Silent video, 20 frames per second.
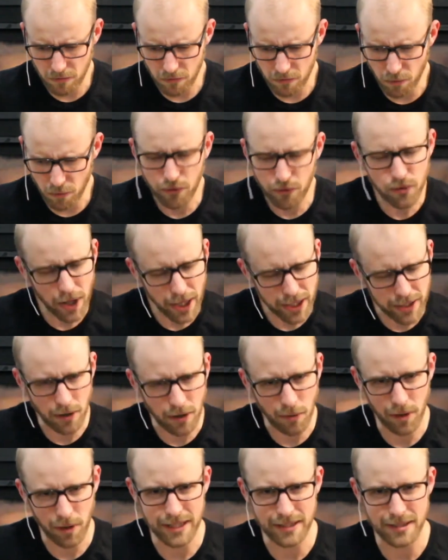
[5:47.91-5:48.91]
reflect
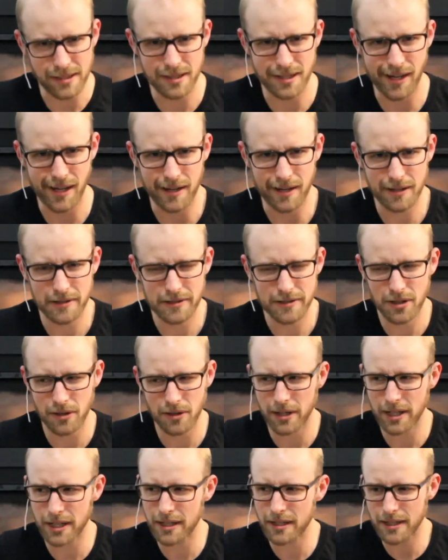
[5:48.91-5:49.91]
on what he said.
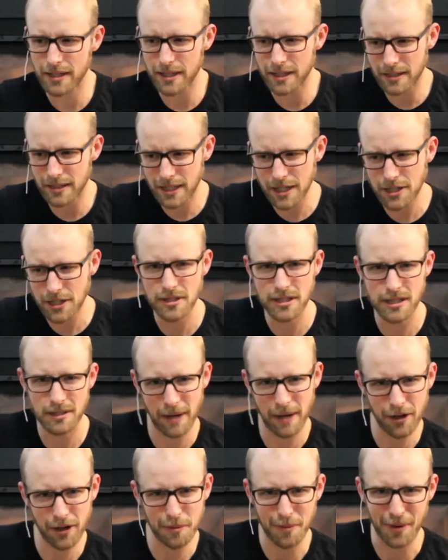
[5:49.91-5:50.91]
So he, he teaches
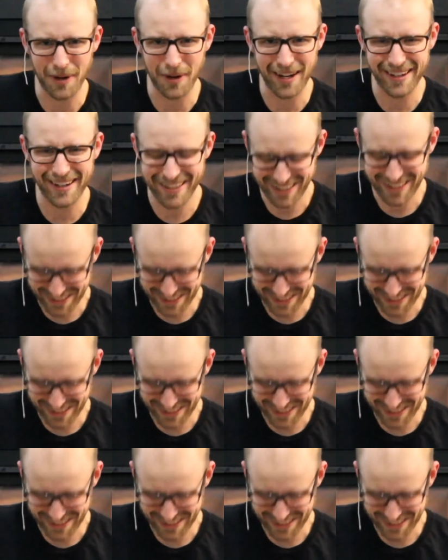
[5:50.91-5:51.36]
them how to pray,